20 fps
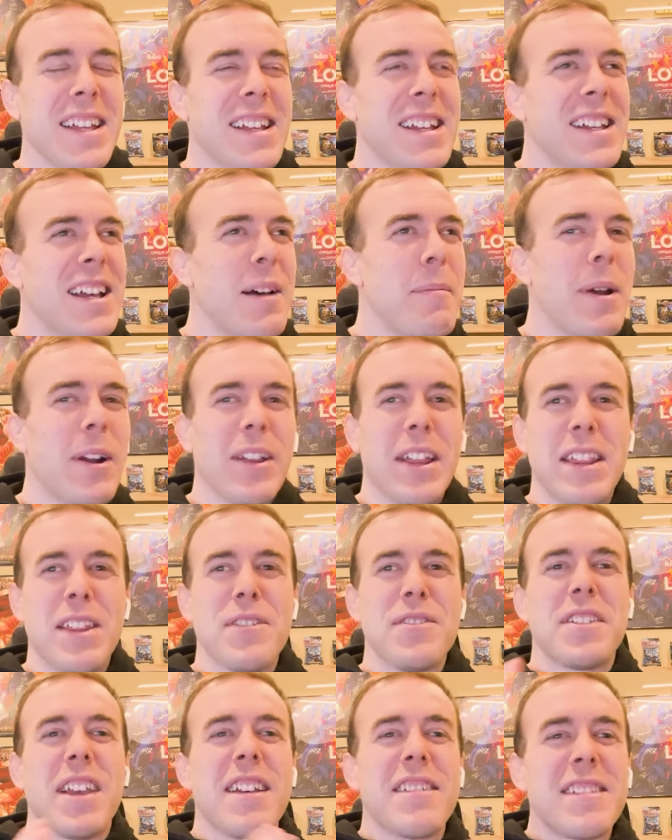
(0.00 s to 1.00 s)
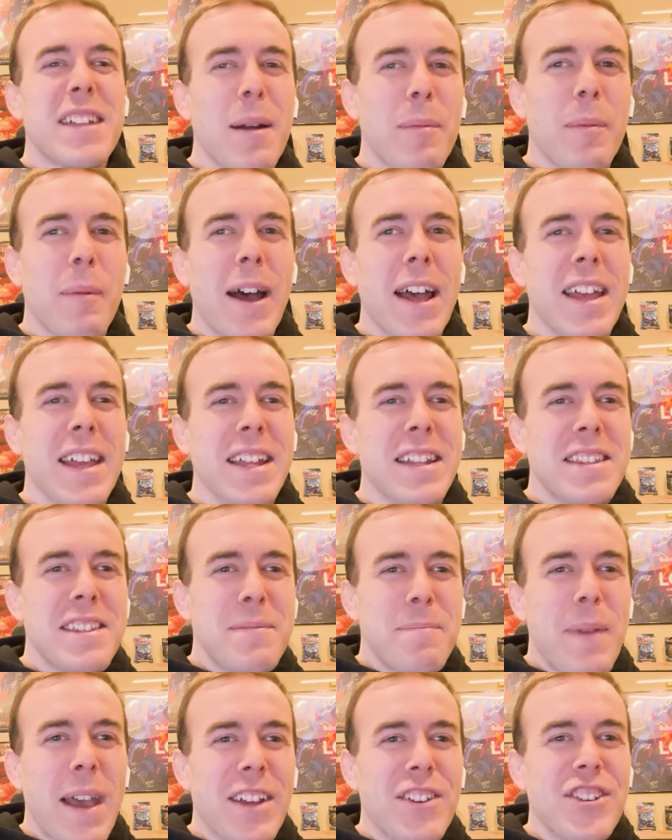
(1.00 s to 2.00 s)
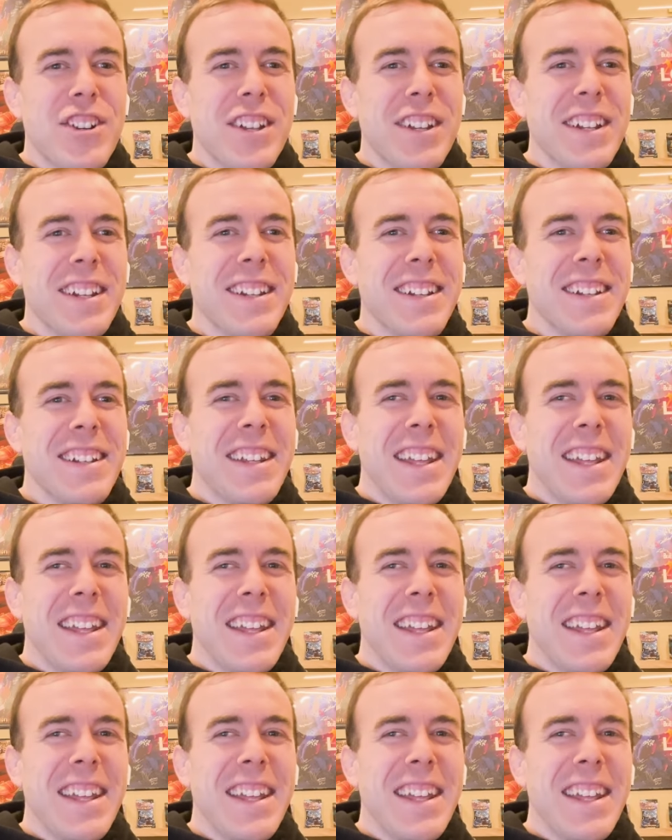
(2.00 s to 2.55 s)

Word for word: the whole, Apparently the whole reason we did the whole by Kickstarter inspection.